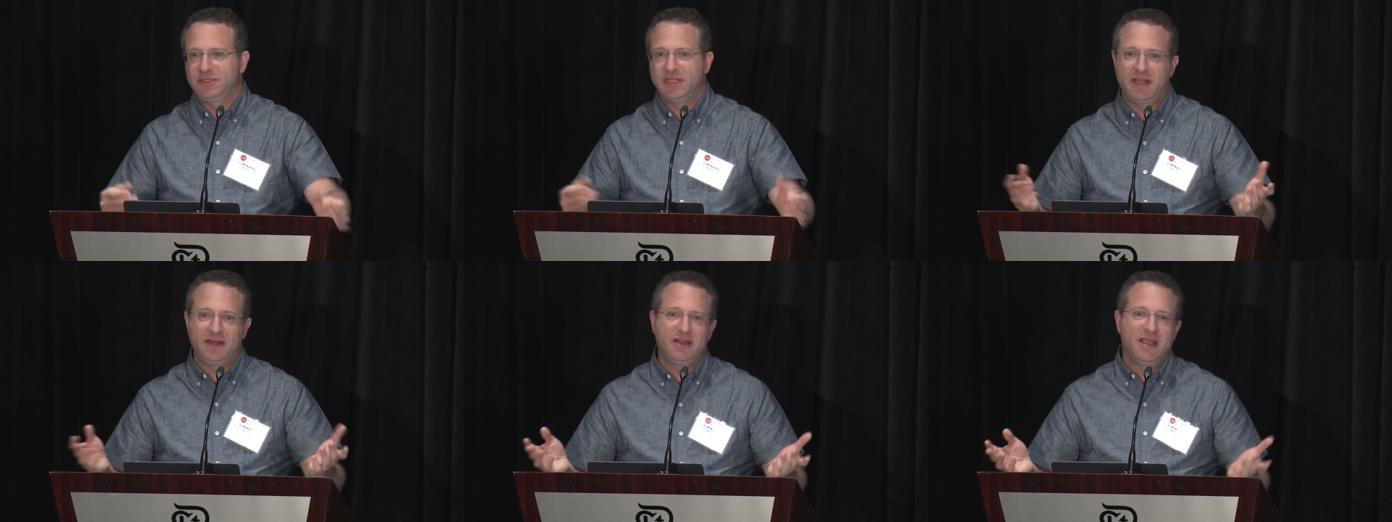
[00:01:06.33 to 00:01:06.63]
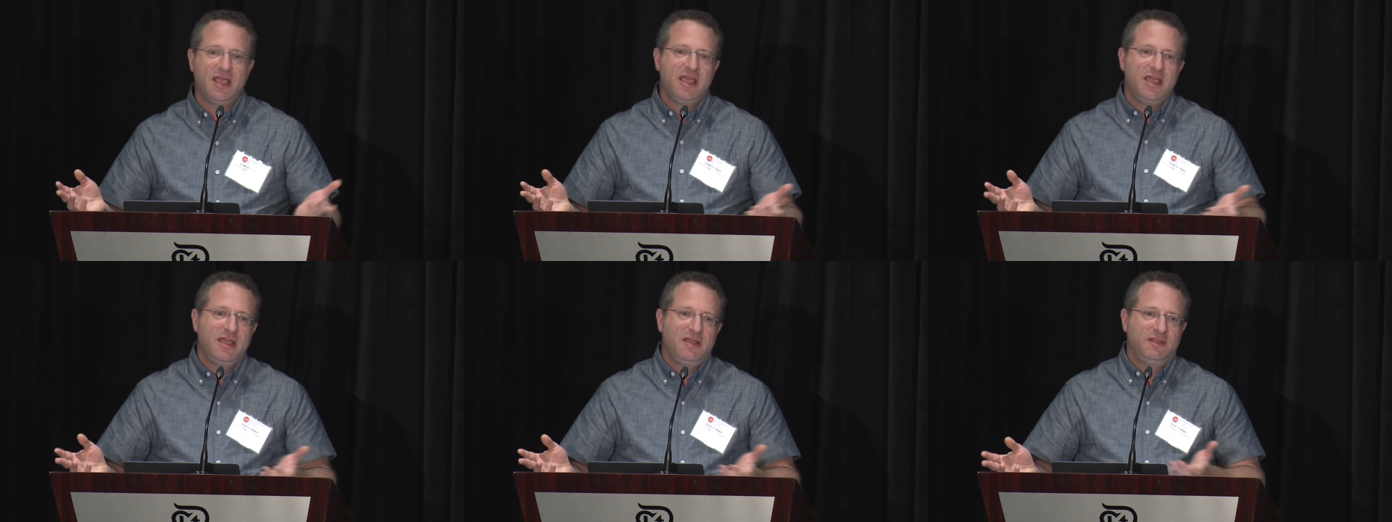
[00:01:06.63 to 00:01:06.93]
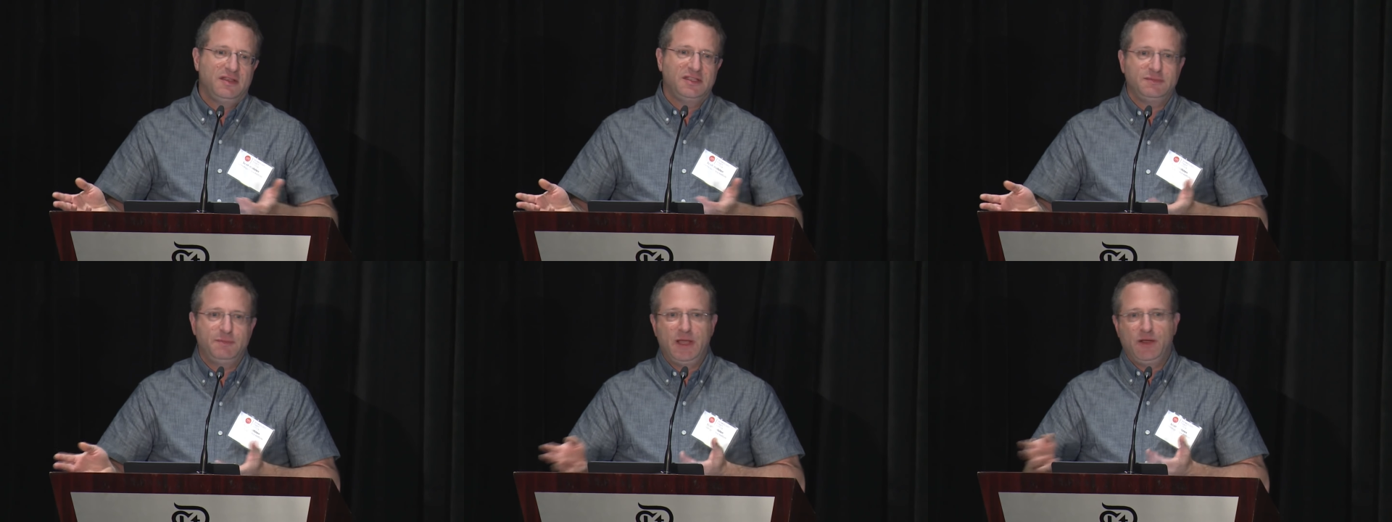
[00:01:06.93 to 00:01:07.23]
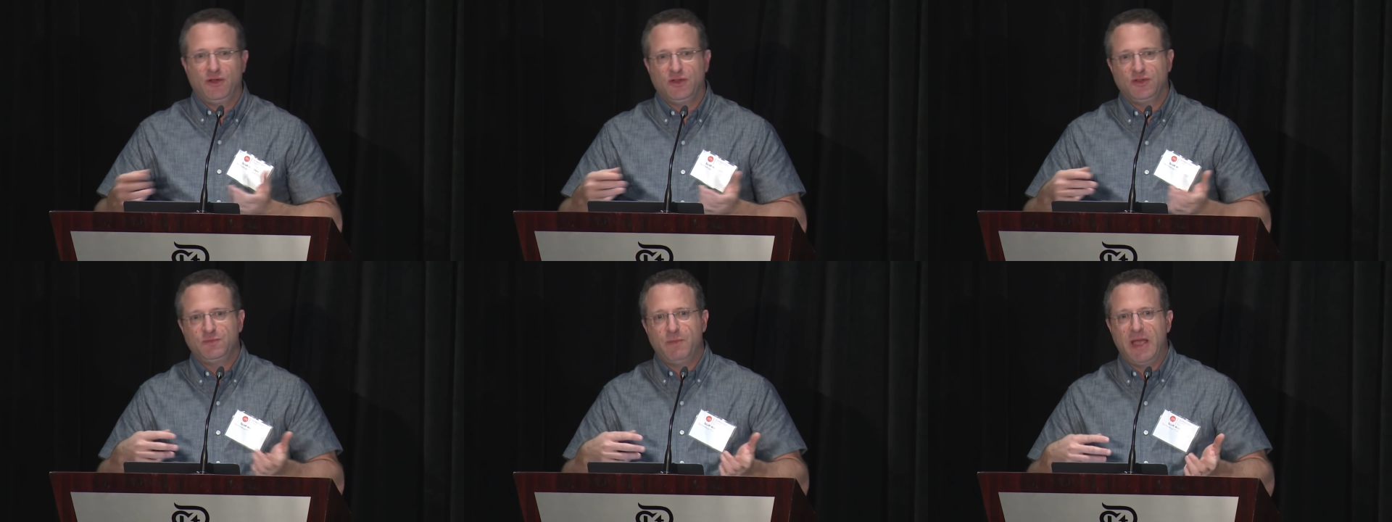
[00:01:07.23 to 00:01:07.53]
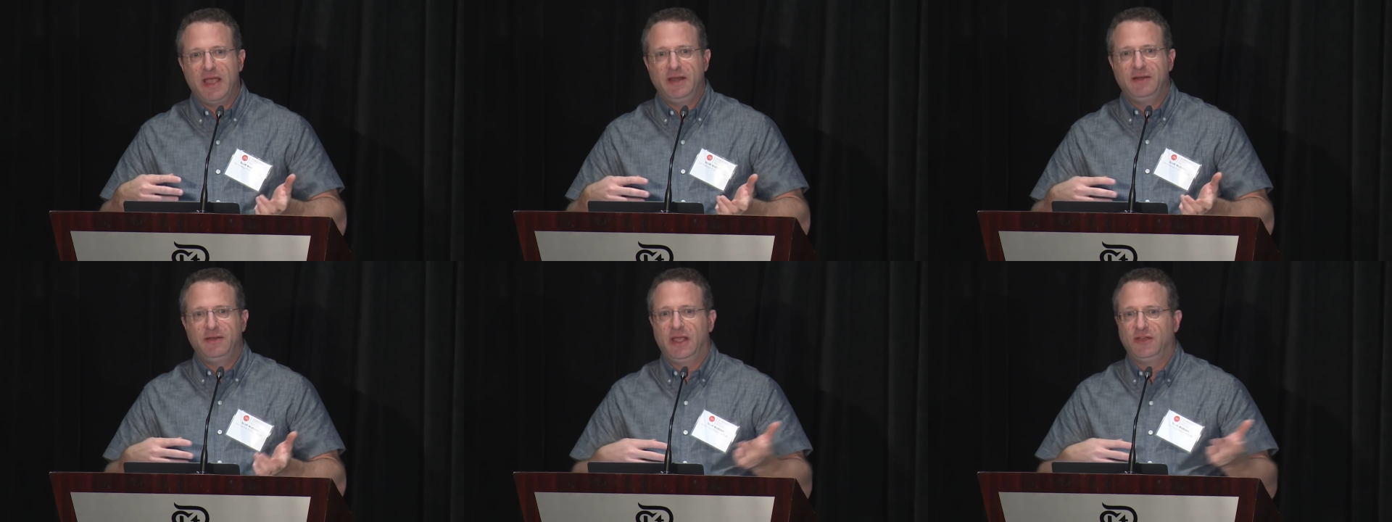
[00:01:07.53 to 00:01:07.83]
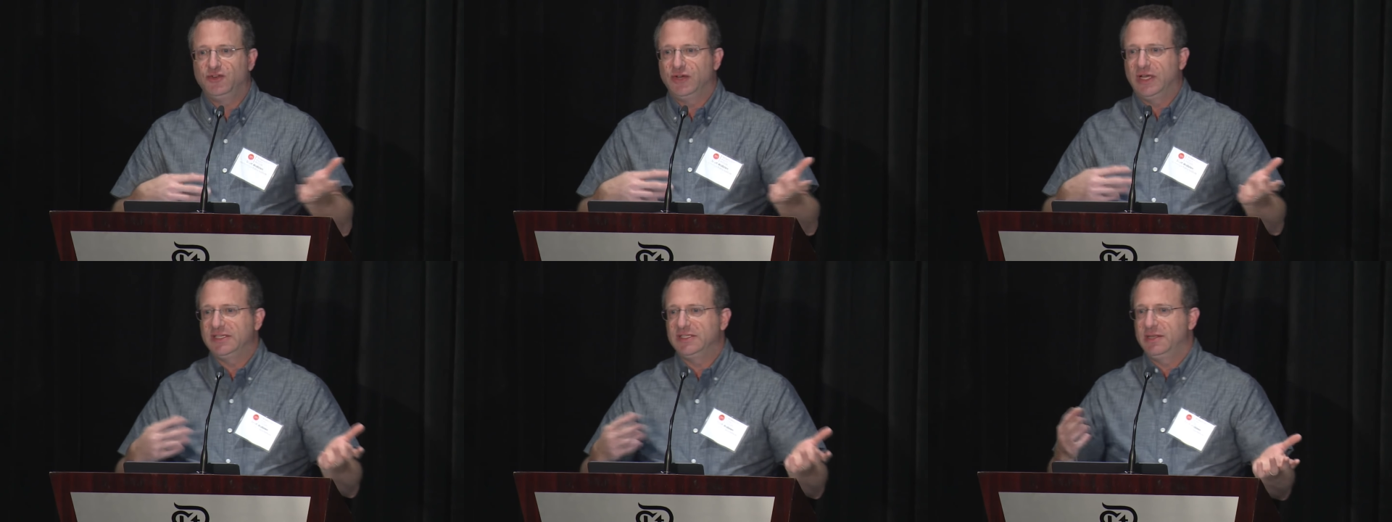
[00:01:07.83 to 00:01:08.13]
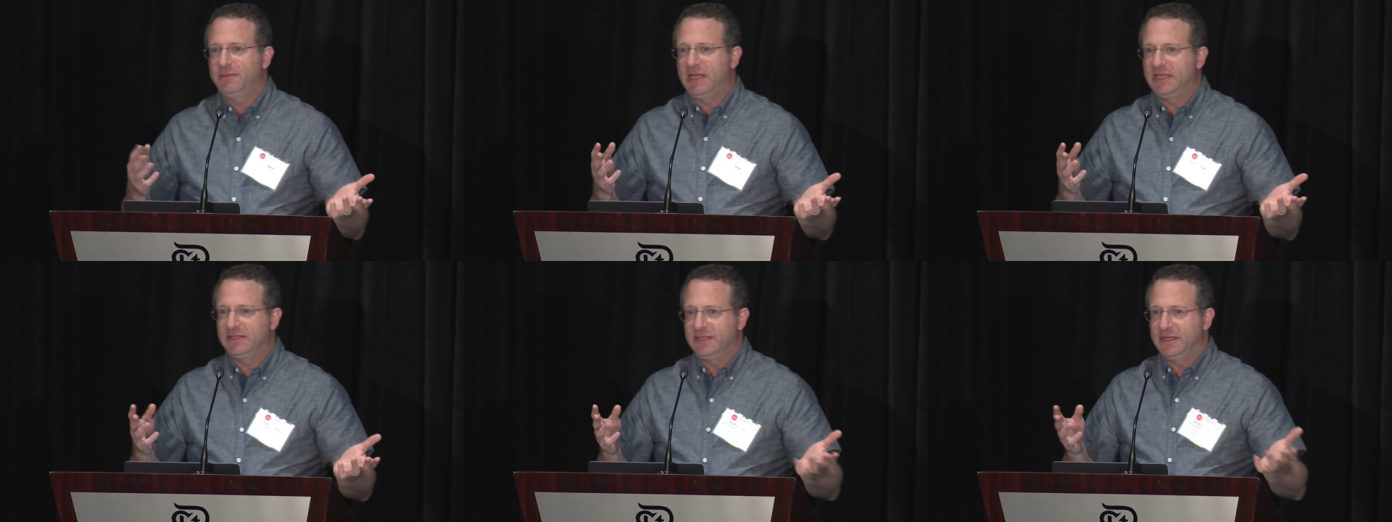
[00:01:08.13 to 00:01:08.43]
And the speakers might address
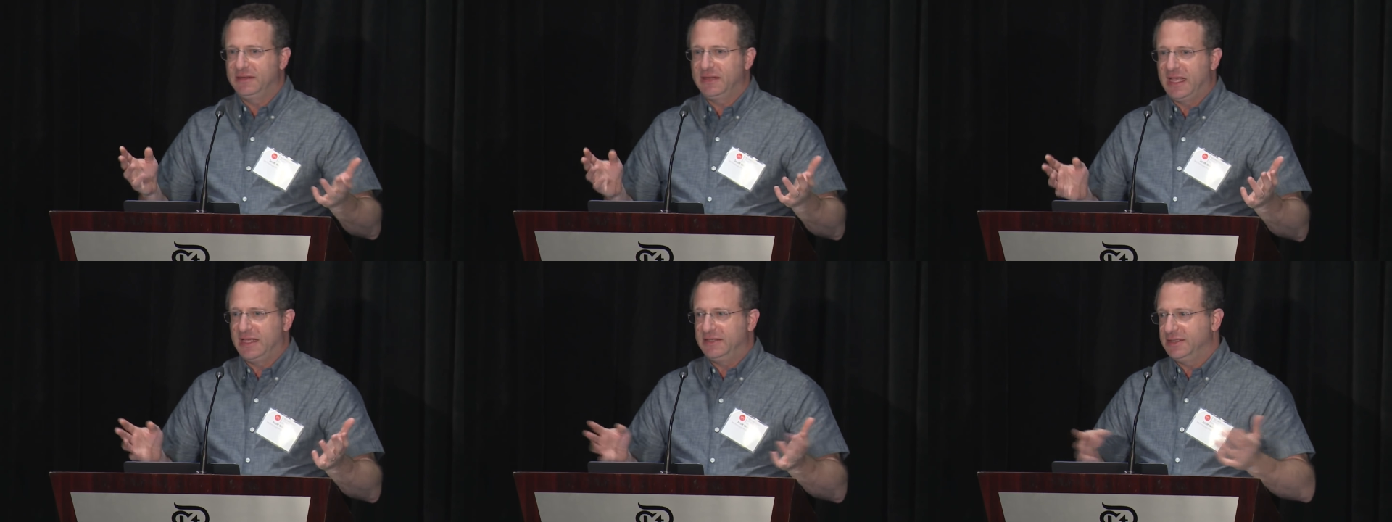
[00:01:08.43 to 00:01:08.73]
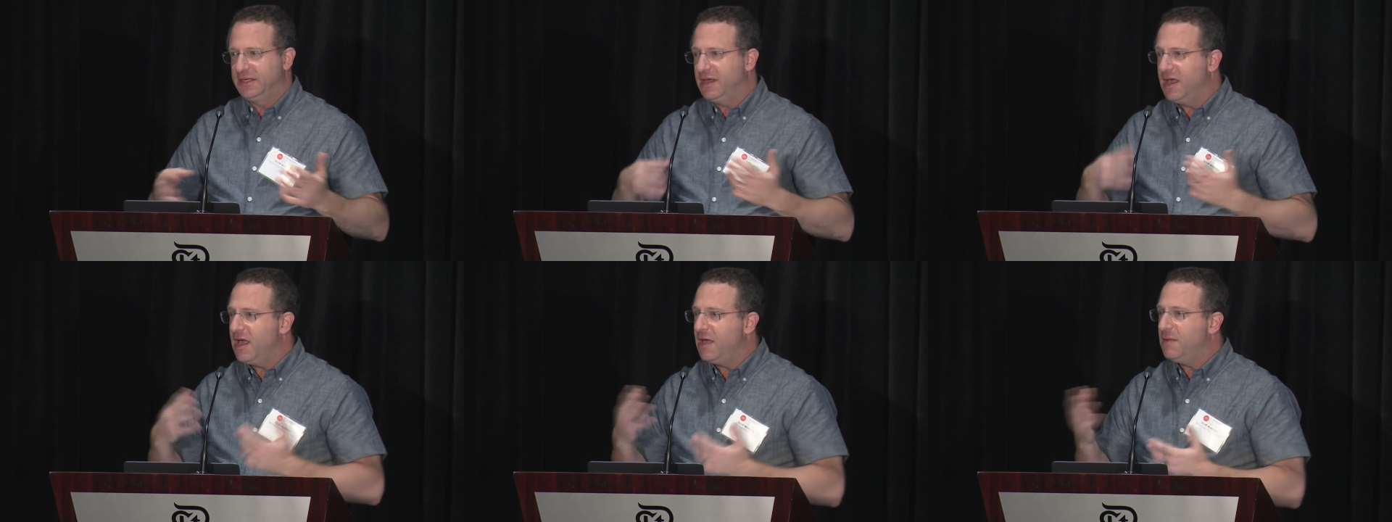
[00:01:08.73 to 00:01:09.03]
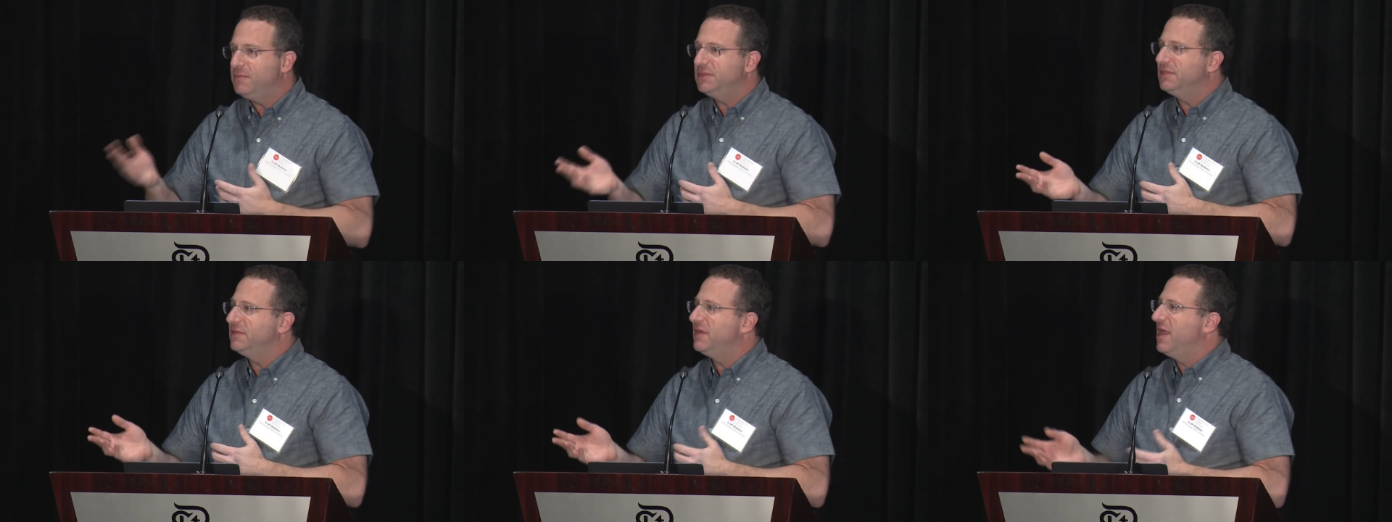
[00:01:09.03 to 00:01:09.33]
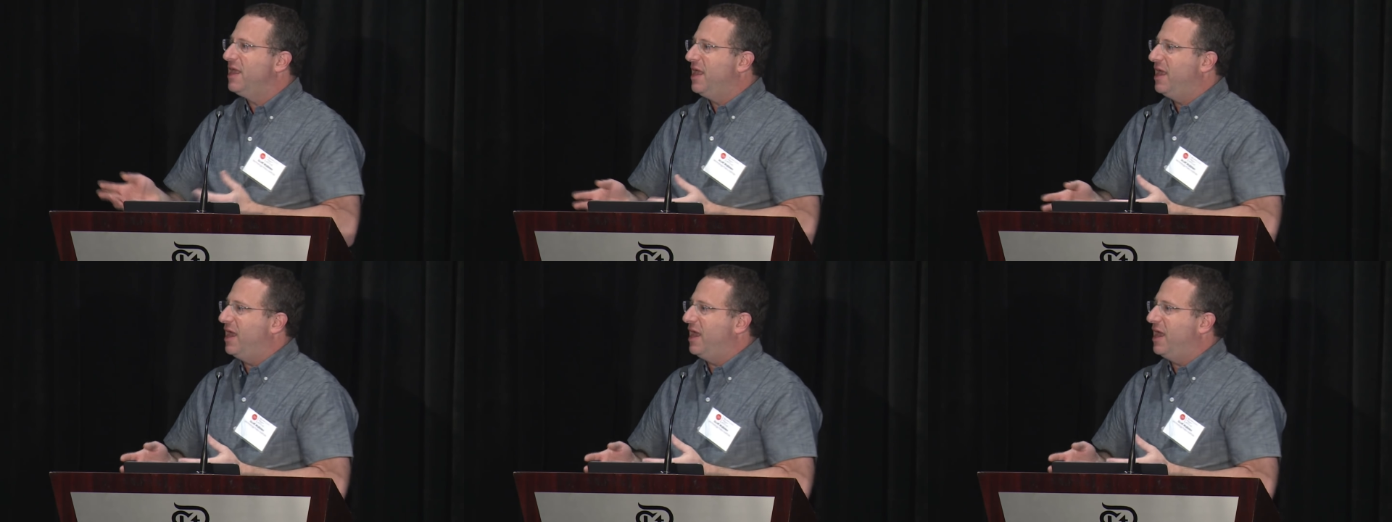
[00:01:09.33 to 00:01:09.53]
them as it comes,